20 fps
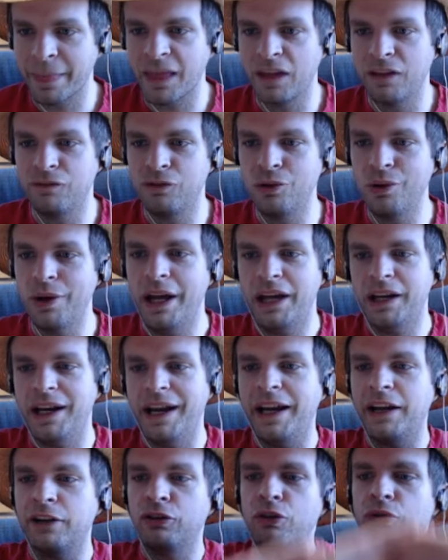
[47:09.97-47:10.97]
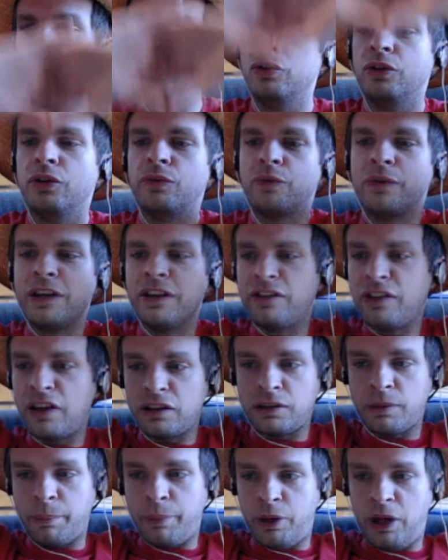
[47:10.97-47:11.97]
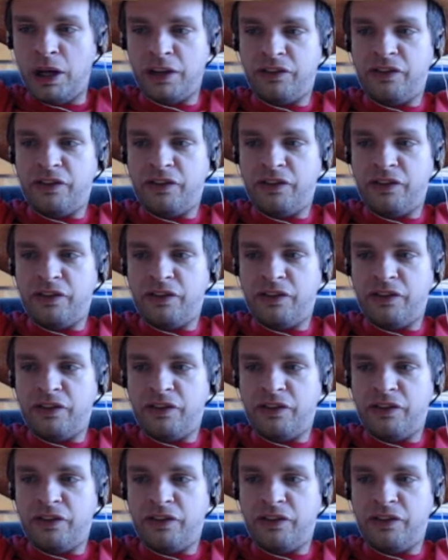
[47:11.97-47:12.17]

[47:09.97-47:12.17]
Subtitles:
If you had aggro, you could reset the boss